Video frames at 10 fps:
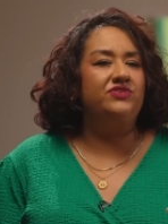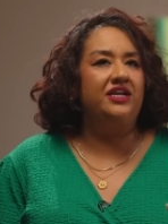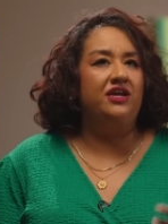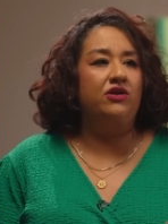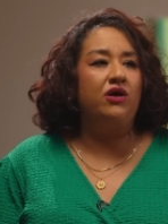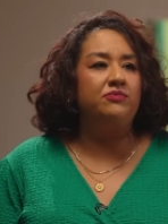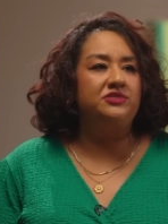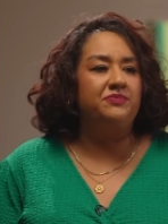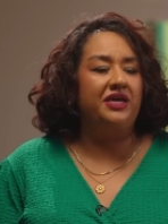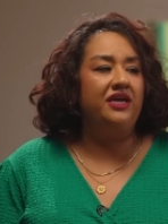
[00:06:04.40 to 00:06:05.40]
really
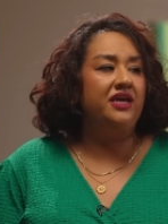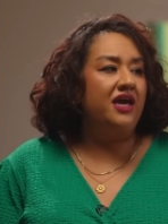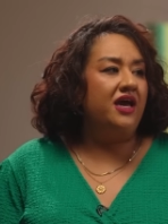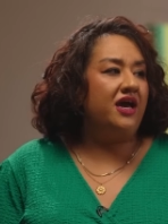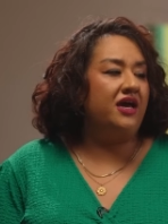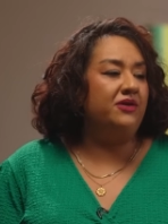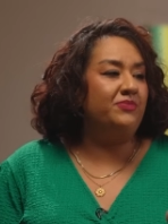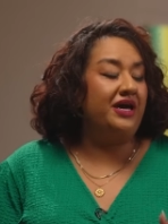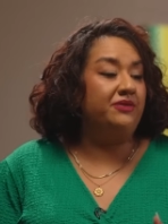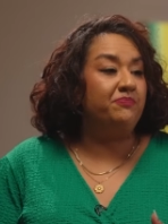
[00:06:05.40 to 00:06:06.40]
alarmed me. Mm.
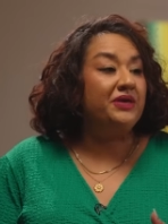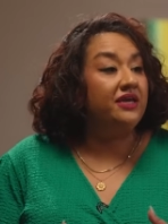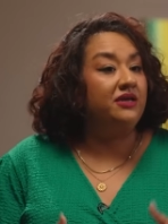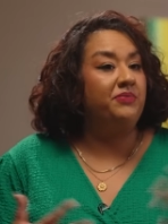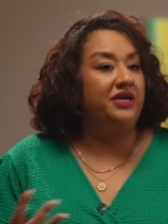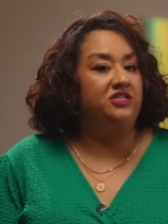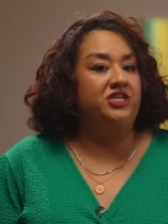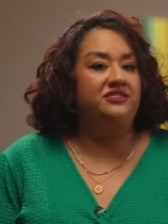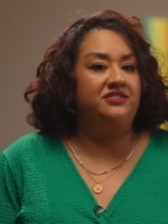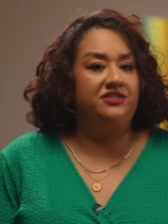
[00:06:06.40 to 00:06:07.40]
Um, and being bigger
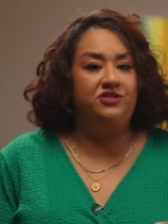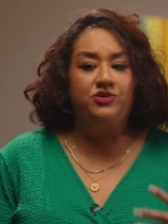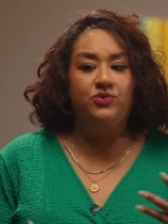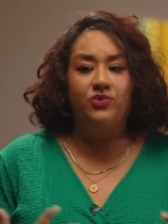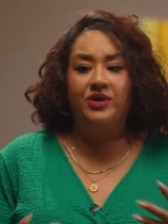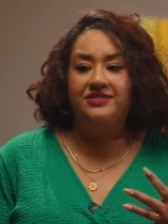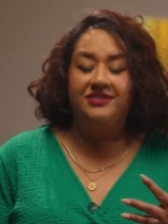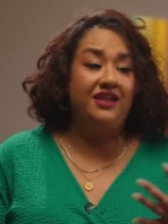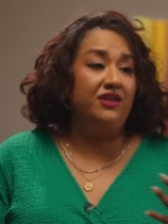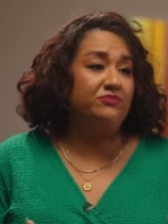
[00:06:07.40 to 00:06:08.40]
chested, you always
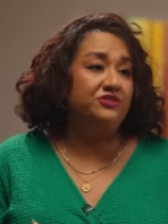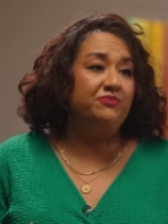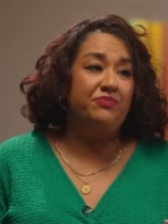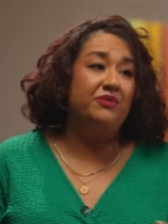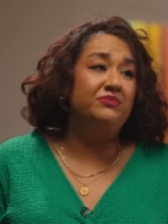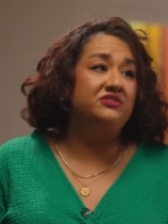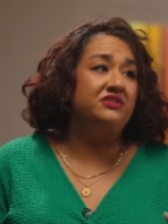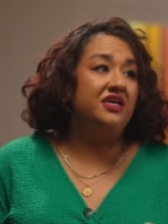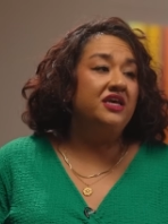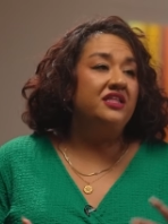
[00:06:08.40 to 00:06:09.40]
get lumps and bumps
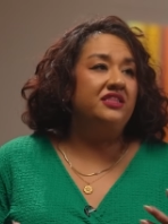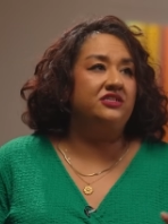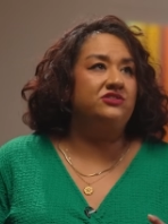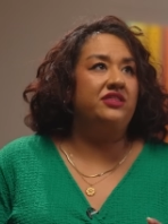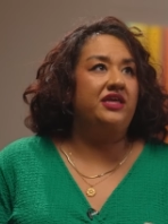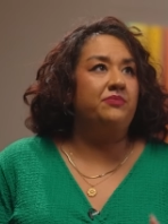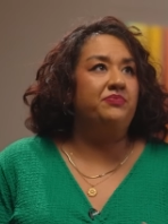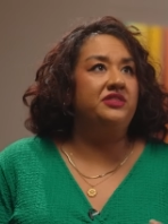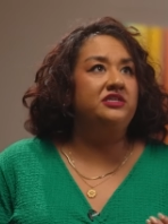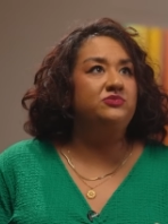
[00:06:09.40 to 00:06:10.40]
and things like that.
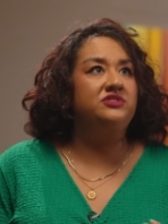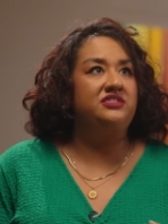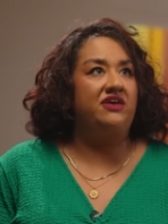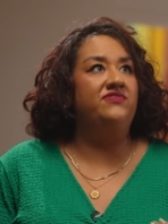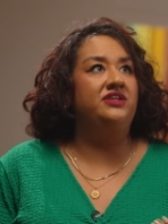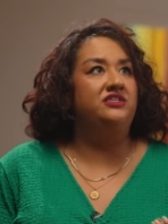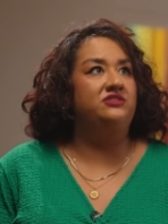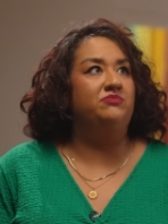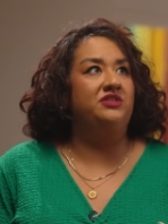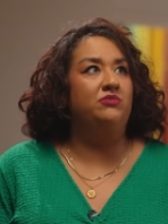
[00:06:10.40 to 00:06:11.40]
But this was definitely
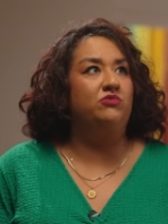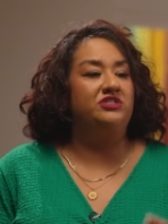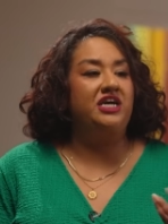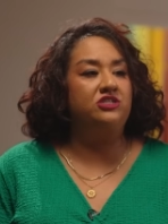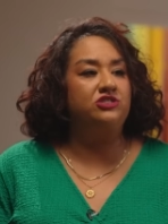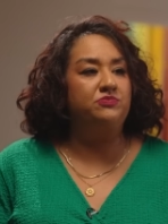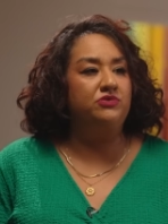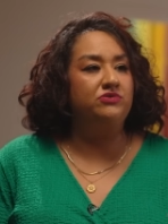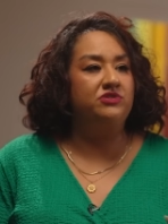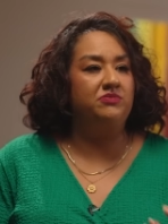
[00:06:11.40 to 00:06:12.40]
something more
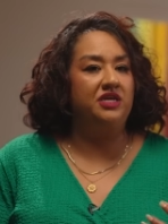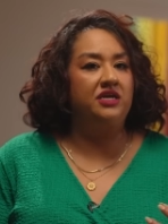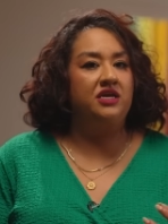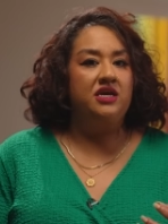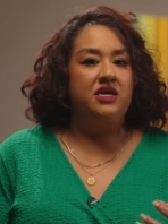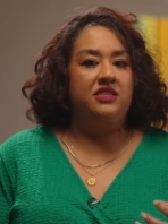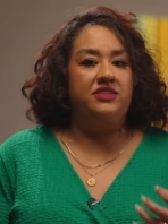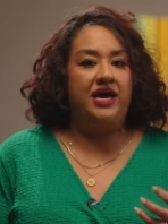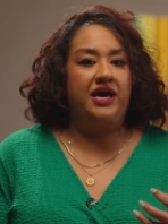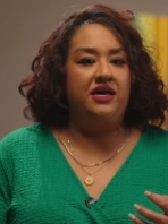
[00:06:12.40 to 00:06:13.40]
tangible, something
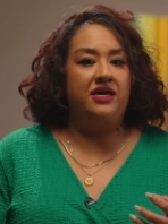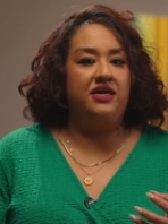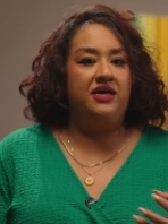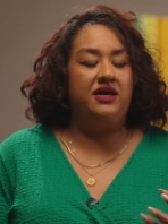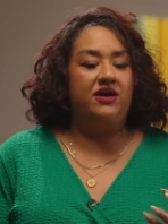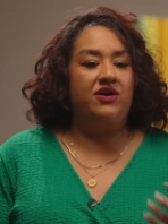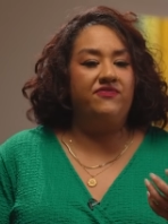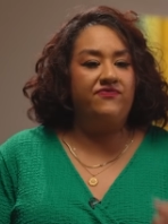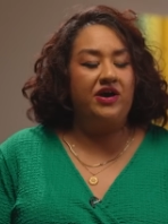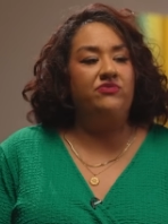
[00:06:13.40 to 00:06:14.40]
that I
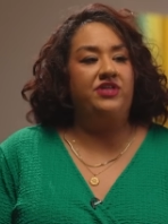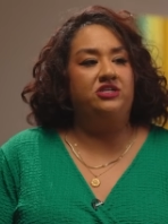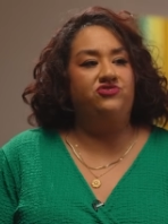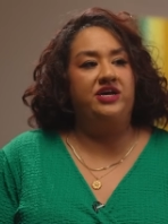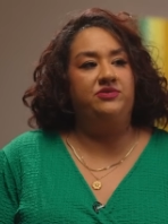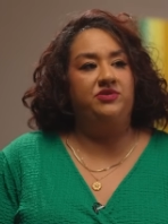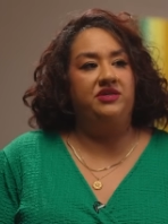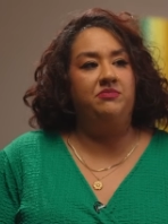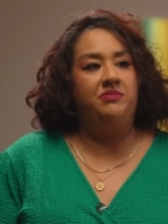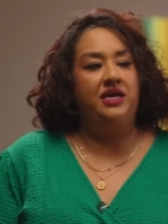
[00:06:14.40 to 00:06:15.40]
felt that dread
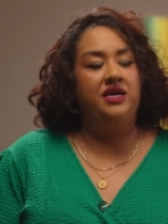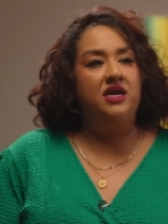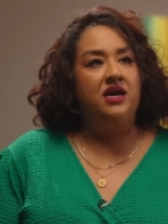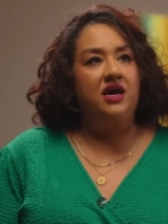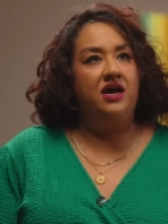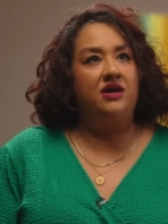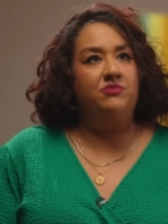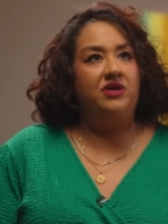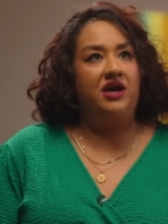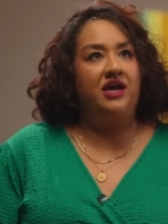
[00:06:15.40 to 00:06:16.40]
within me.
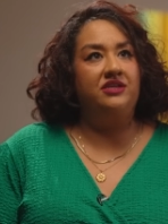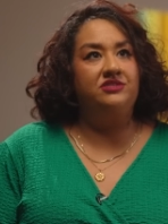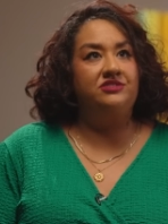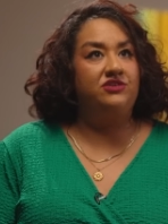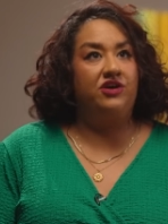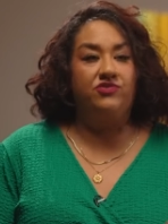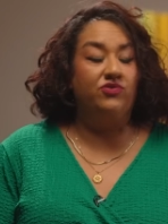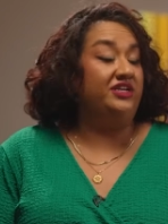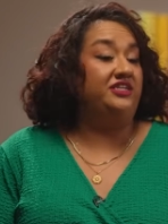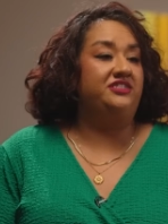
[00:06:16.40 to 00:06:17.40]
Um, and I
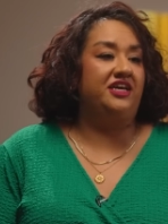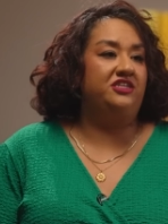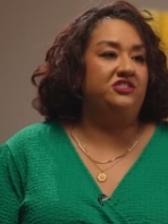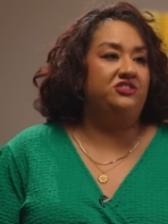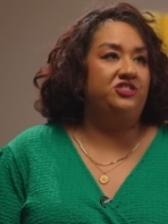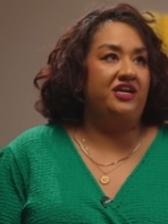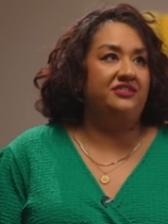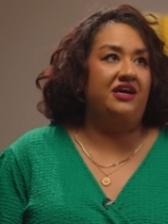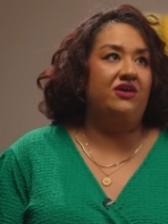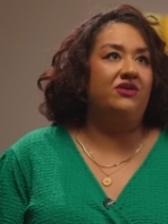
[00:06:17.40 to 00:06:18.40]
thought I need to get it
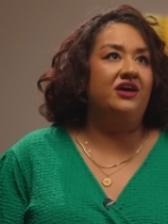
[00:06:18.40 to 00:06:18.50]
checked out.